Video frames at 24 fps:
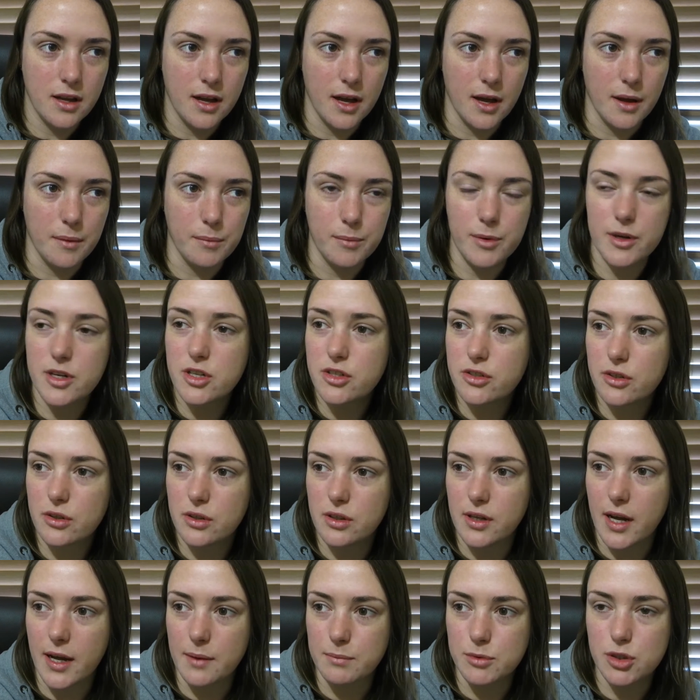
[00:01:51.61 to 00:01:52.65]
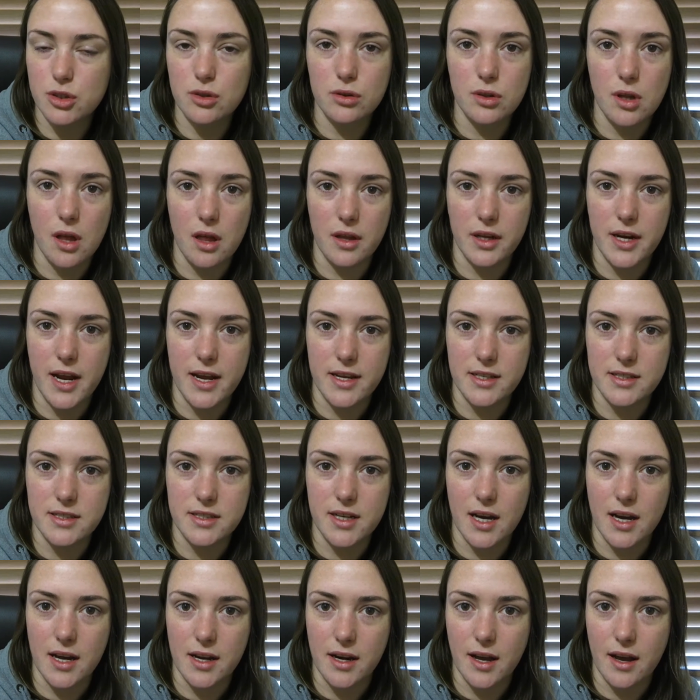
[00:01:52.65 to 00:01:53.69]
I'm pretty sure school holidays
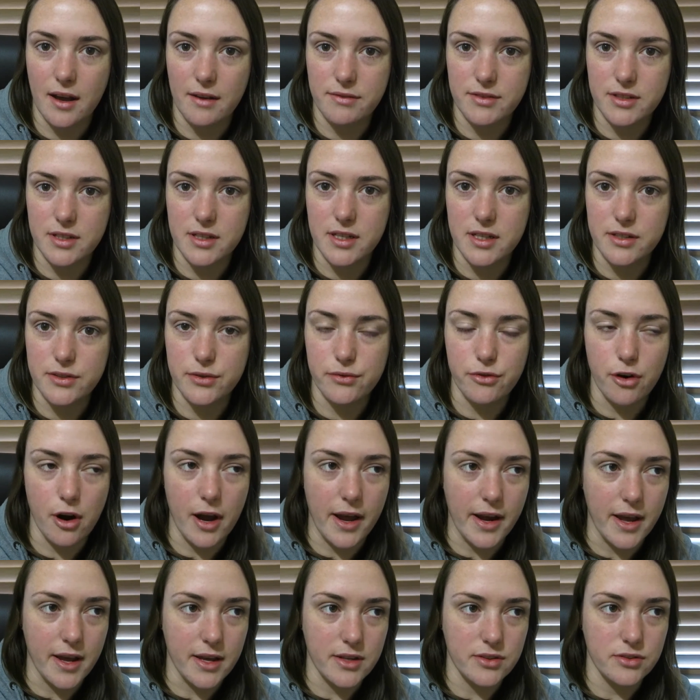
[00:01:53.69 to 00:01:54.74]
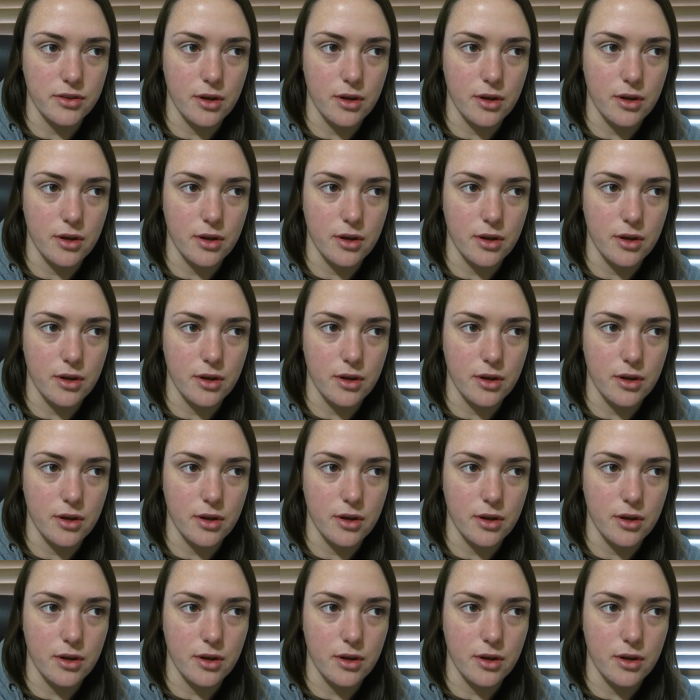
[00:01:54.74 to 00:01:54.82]
start after this Friday,